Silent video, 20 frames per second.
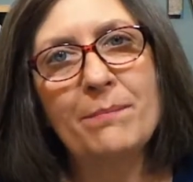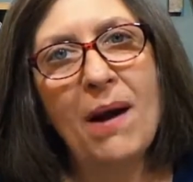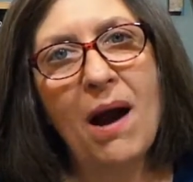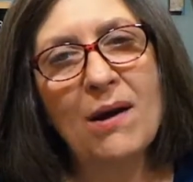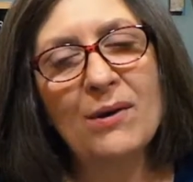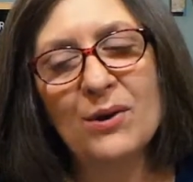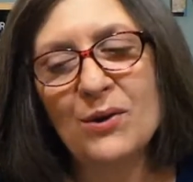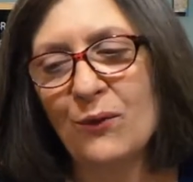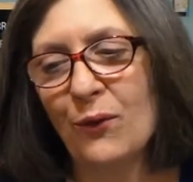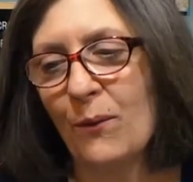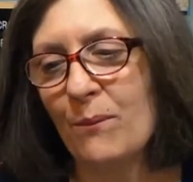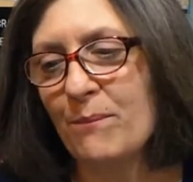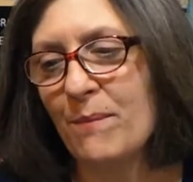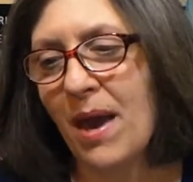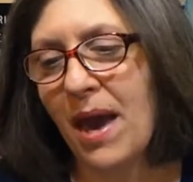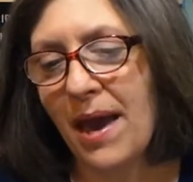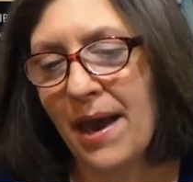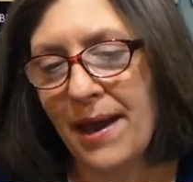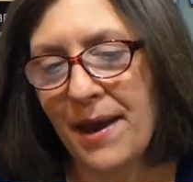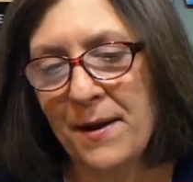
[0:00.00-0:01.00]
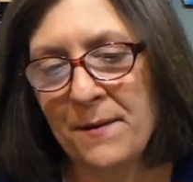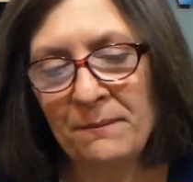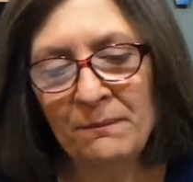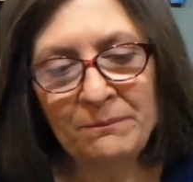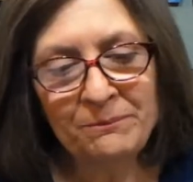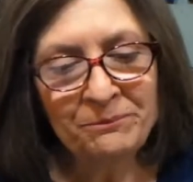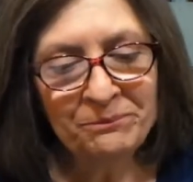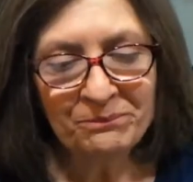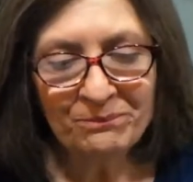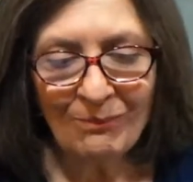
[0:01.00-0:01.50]
box for May.
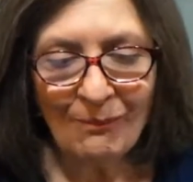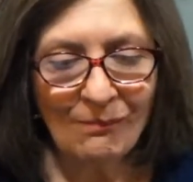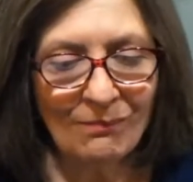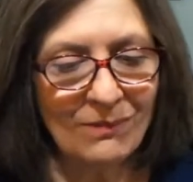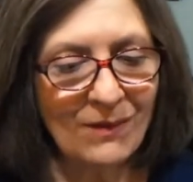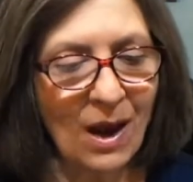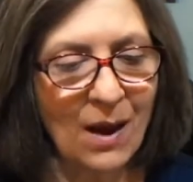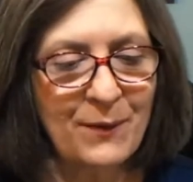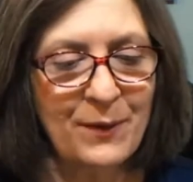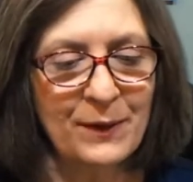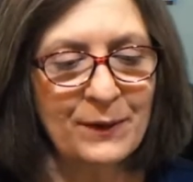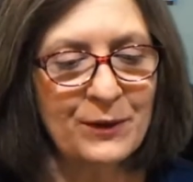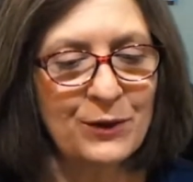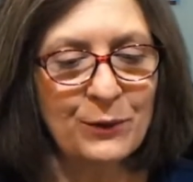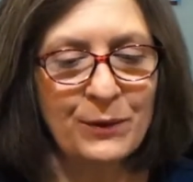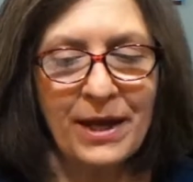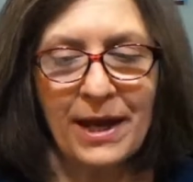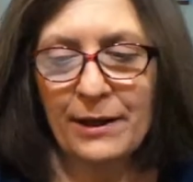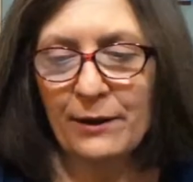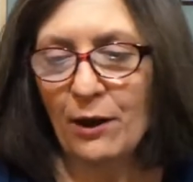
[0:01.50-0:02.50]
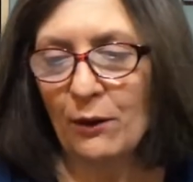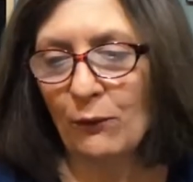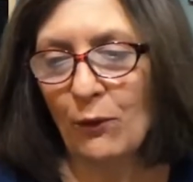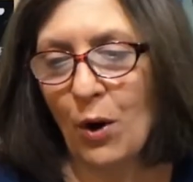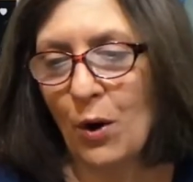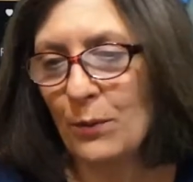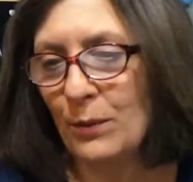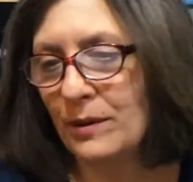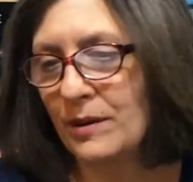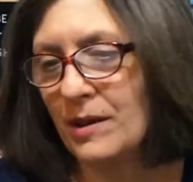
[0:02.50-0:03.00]
I think you can't go
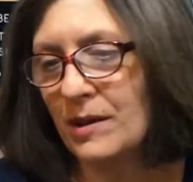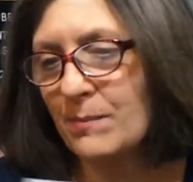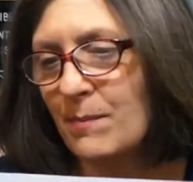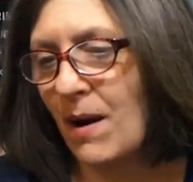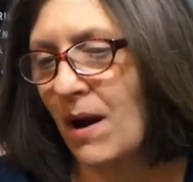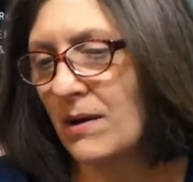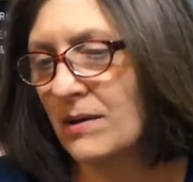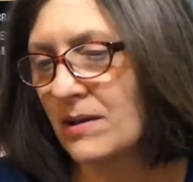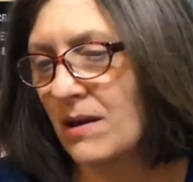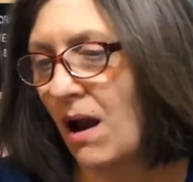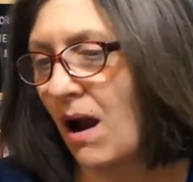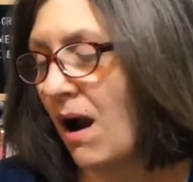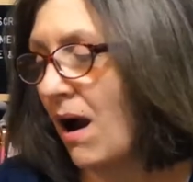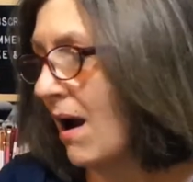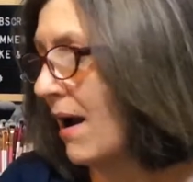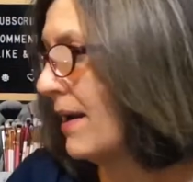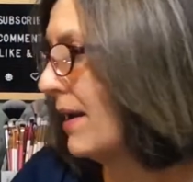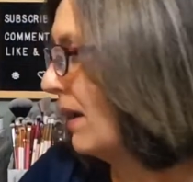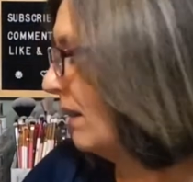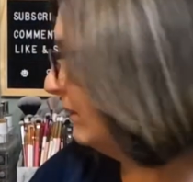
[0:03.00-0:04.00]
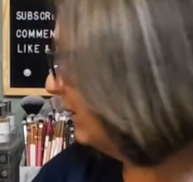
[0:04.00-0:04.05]
wrong with this box. I